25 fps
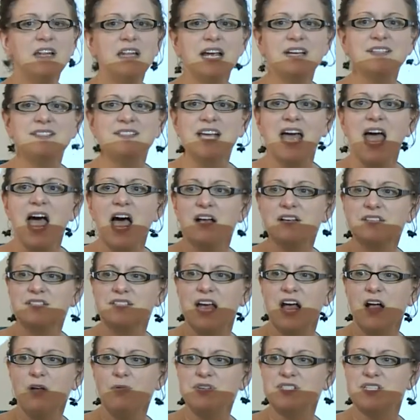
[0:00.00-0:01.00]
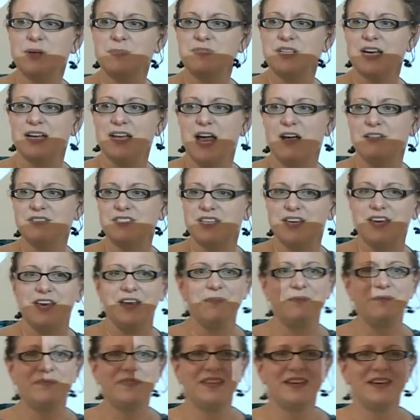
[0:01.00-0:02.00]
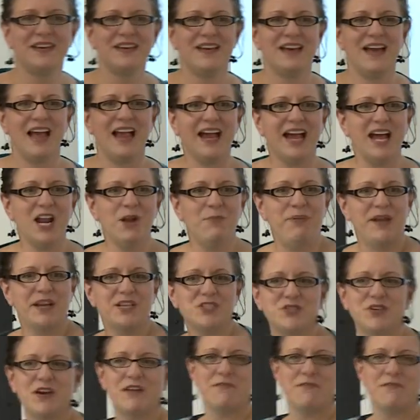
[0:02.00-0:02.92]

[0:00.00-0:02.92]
like Sal. Sal was upside down today. I got a picture